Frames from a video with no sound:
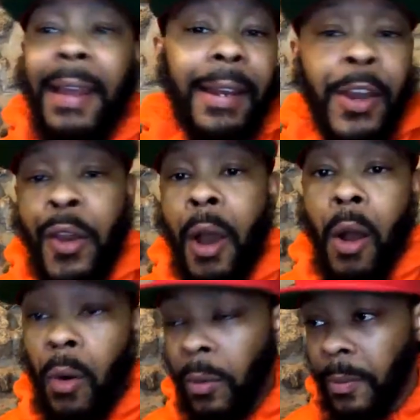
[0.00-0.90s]
didn't
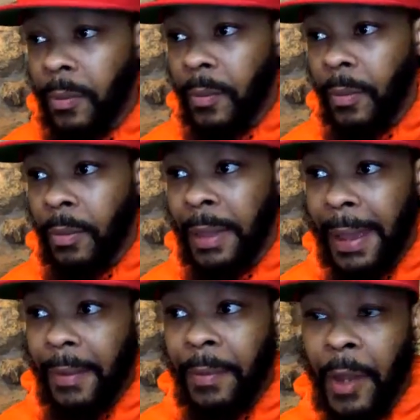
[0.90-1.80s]
know
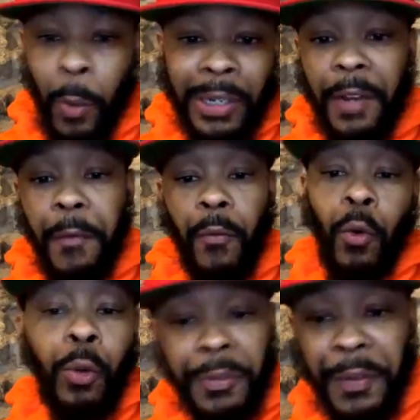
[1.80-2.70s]
that there were different
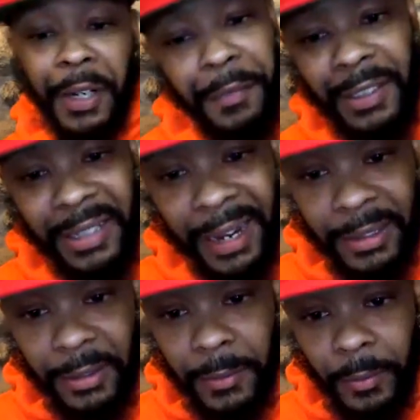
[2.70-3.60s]
rules for different
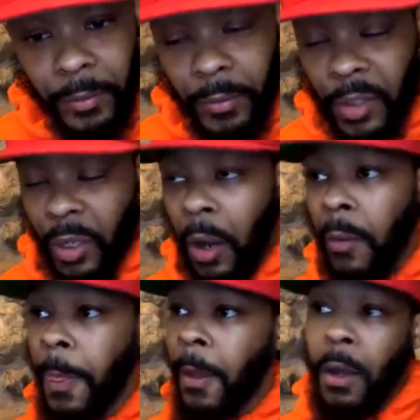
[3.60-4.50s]
states. So
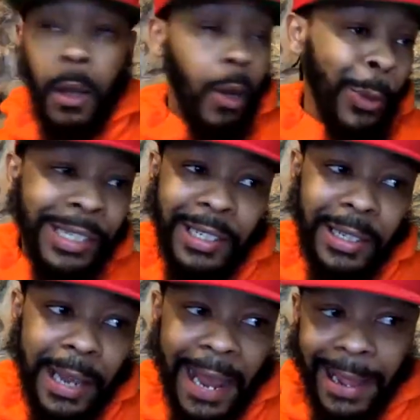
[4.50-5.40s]
we just
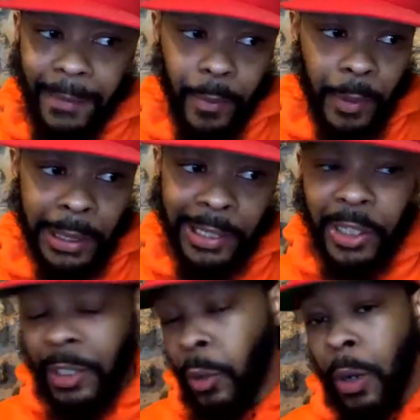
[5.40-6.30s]
said, hey, let's
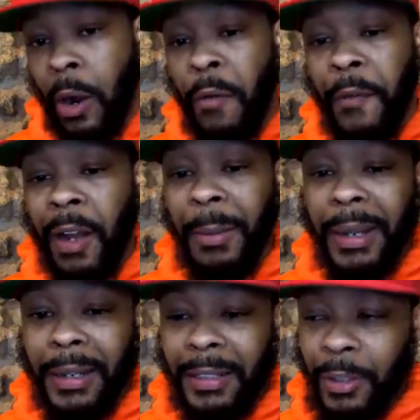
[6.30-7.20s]
just do a GoFundMe
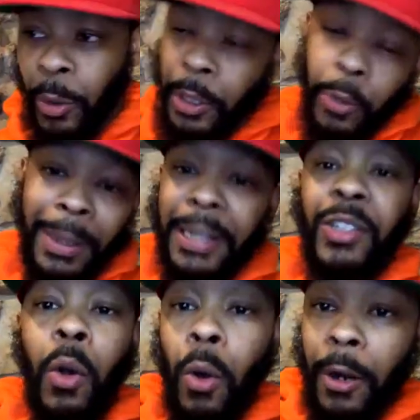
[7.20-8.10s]
and let's do a little mini
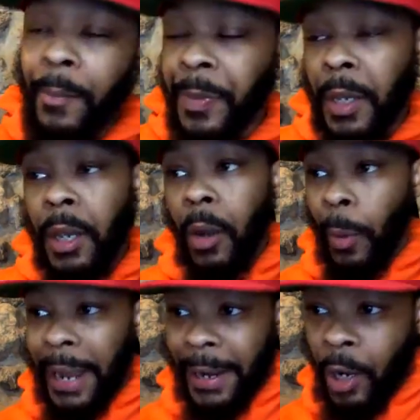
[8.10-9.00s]
tour.
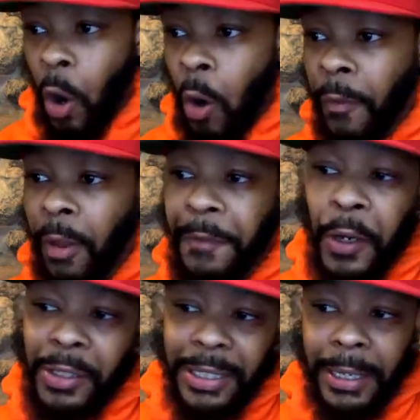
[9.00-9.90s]
We had a goal of
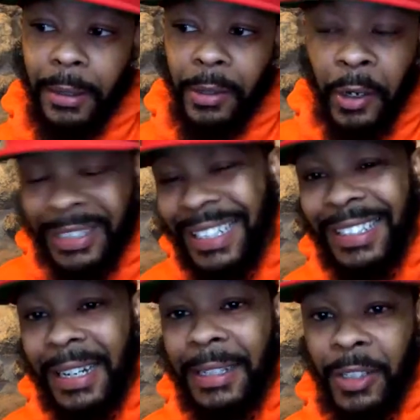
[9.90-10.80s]
13
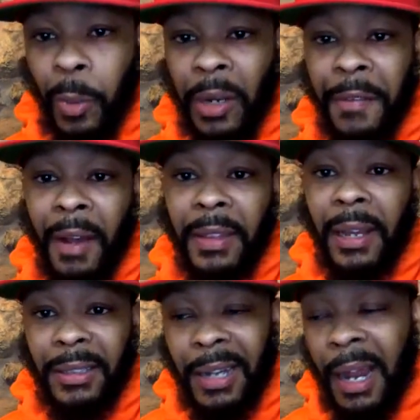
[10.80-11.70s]
cities and
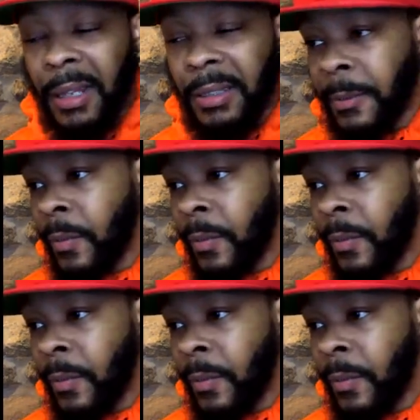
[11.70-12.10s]
$25,000.